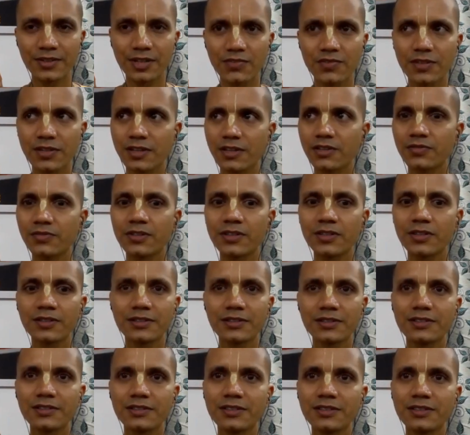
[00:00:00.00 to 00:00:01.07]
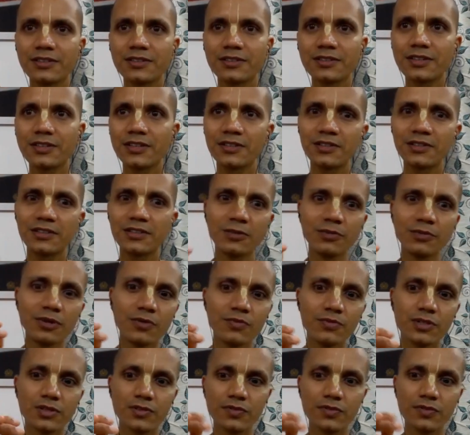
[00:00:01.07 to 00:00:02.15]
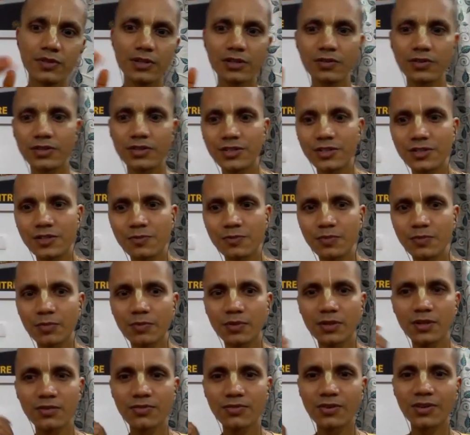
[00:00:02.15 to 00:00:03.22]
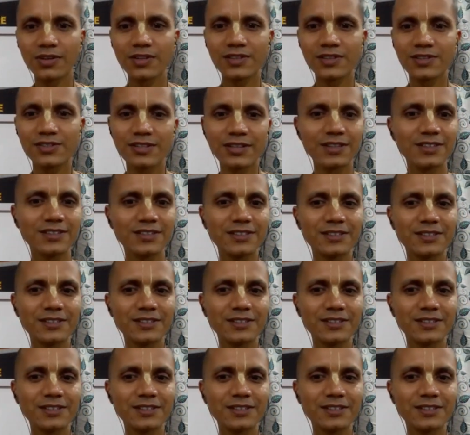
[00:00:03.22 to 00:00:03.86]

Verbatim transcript: Heavy rain and wind. Right? It becomes difficult to adjust. People are falling sick